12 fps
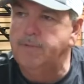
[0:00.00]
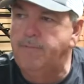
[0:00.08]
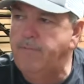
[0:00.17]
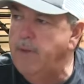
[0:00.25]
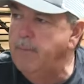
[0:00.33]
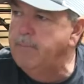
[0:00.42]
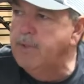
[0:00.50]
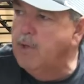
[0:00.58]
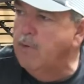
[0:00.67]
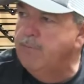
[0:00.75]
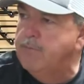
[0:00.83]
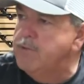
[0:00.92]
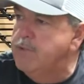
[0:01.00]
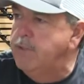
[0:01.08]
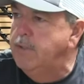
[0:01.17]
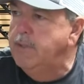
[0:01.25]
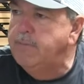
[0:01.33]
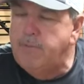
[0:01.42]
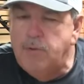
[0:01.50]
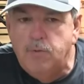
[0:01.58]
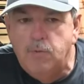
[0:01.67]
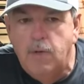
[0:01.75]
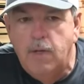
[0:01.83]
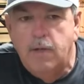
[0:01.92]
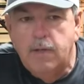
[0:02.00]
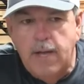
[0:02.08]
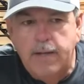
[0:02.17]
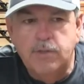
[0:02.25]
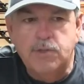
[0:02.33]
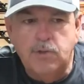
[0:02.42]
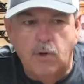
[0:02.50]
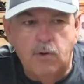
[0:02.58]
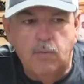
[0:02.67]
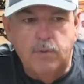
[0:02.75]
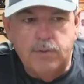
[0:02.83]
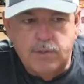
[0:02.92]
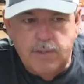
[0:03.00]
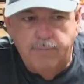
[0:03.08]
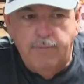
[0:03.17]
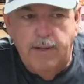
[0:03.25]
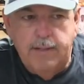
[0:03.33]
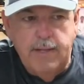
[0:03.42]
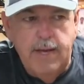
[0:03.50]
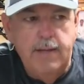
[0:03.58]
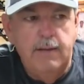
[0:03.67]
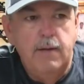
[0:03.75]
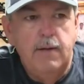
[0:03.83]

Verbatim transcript: of thumb to go fishing. If you kind of start with stuff like that,